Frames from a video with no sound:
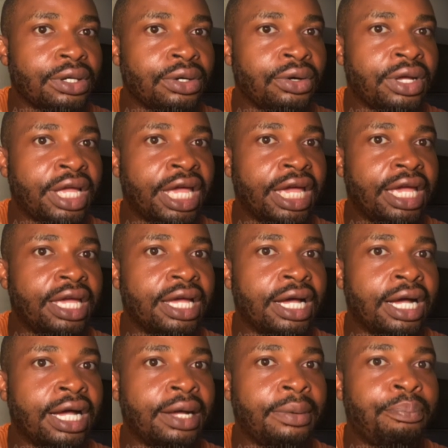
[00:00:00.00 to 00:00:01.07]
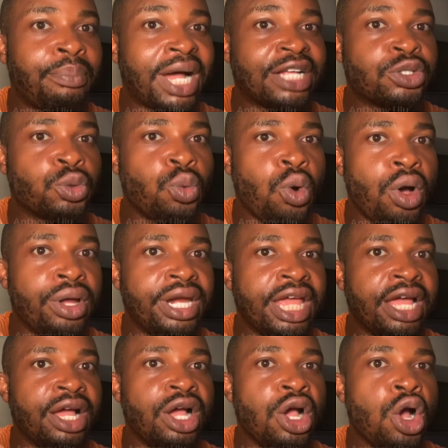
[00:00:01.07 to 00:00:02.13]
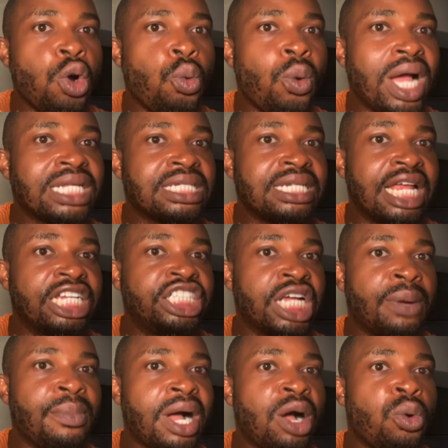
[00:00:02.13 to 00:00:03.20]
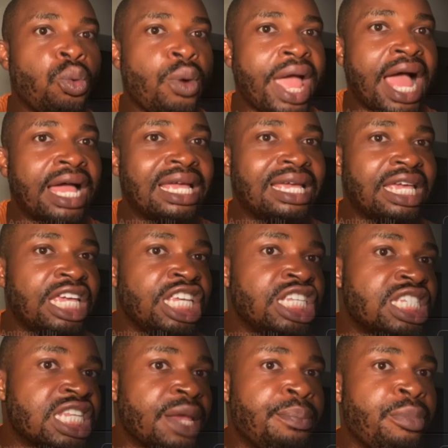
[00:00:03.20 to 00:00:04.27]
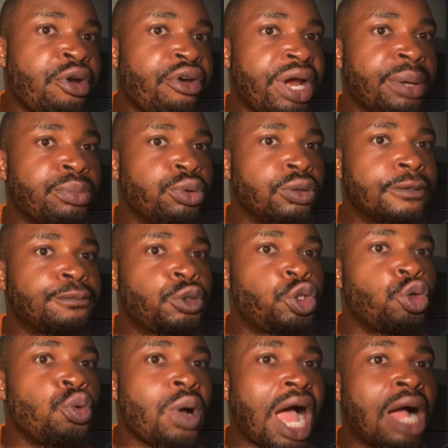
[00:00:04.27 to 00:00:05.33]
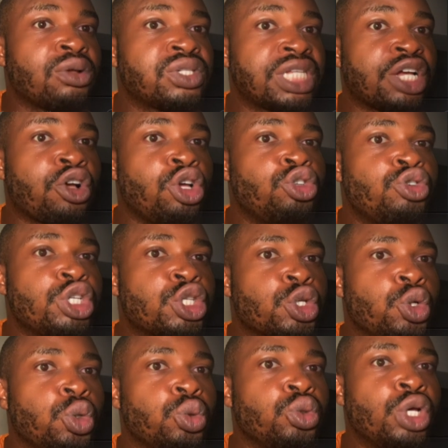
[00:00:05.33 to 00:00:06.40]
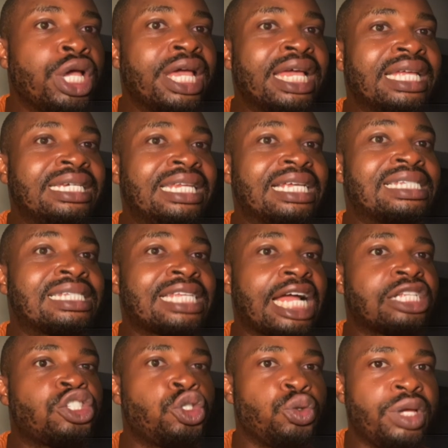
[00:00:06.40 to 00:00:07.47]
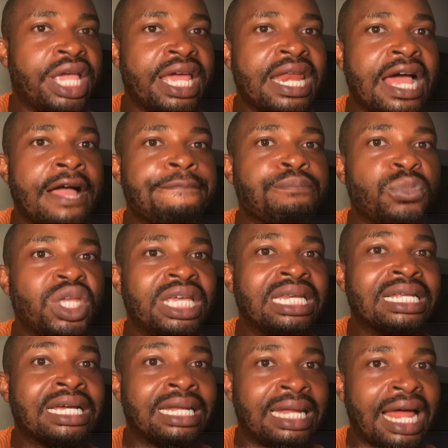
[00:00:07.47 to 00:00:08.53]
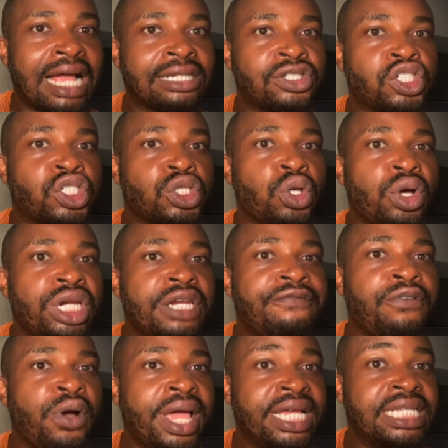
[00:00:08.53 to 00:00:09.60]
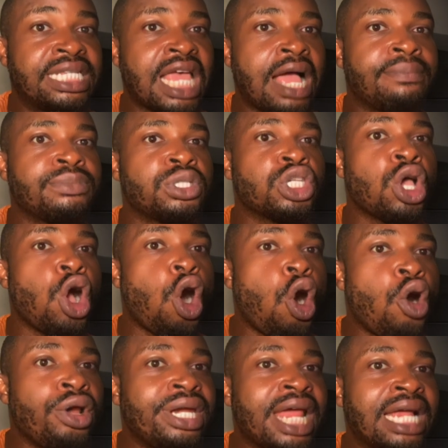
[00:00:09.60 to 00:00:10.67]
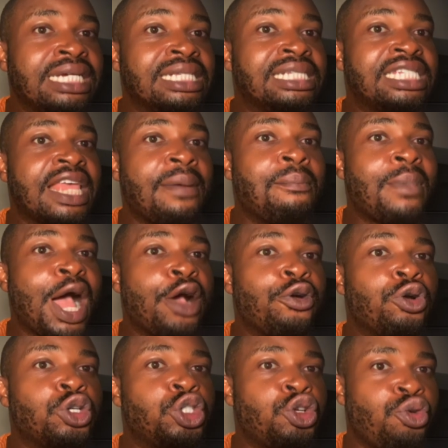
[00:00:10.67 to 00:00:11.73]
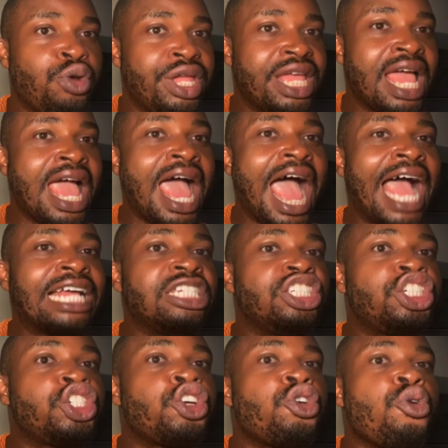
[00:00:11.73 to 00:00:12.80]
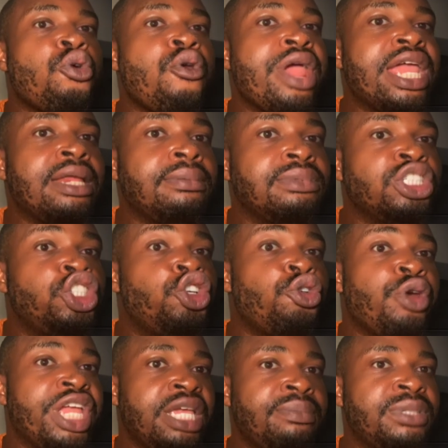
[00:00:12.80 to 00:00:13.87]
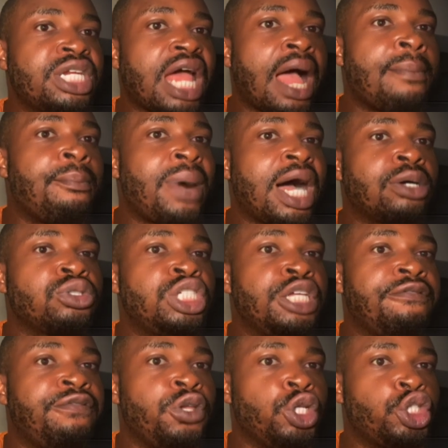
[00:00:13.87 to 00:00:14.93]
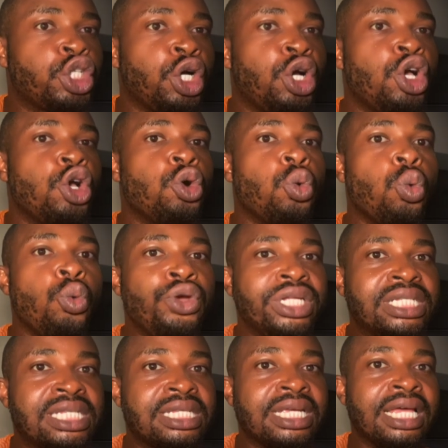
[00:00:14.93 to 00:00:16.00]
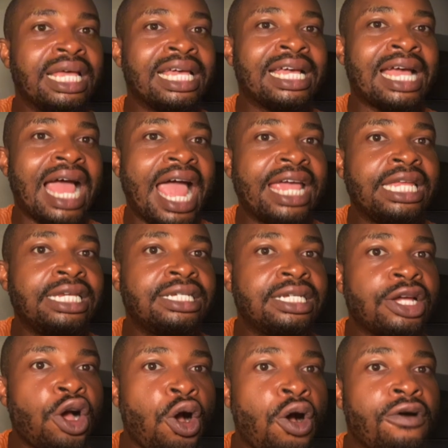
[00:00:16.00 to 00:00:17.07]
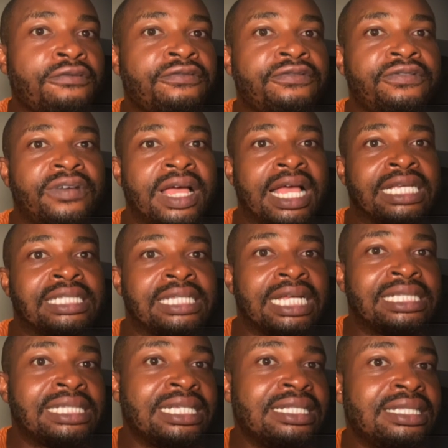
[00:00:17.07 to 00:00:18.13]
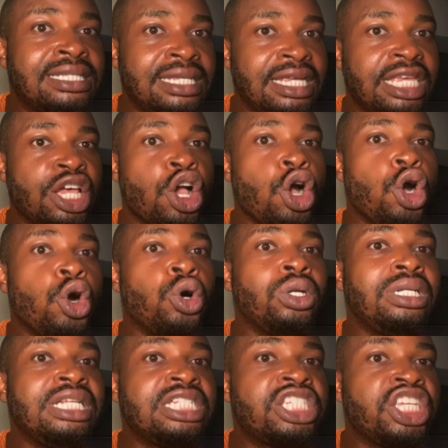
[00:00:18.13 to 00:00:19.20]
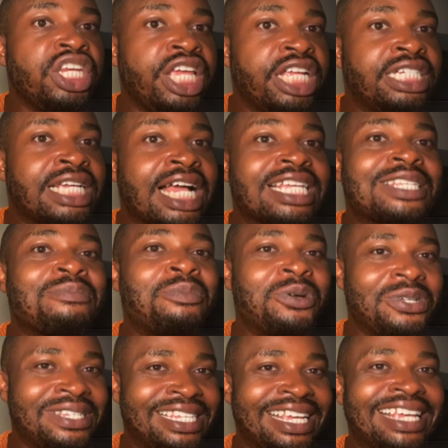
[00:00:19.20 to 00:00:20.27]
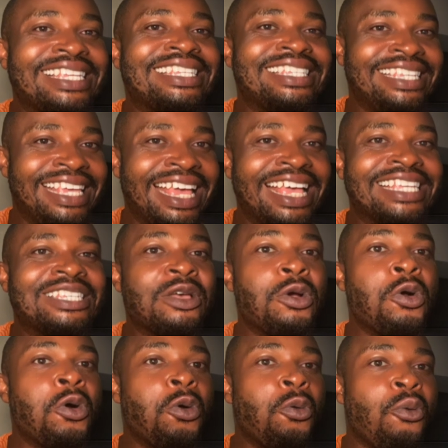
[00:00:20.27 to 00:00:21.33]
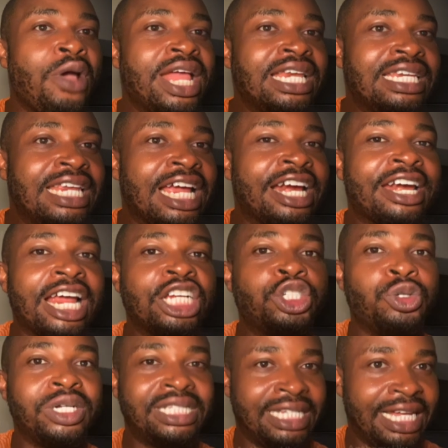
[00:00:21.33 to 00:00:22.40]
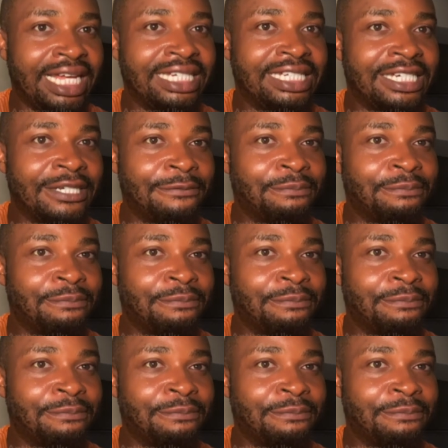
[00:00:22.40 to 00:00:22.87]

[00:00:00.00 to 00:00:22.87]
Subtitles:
Okay, part one, Watson and Jamal were inseparable throughout secondary school. They sat together in class, studied for exams under the same mango tree, and dreamed about the future with kind of certainty only teenagers possess. Yes, when they graduated,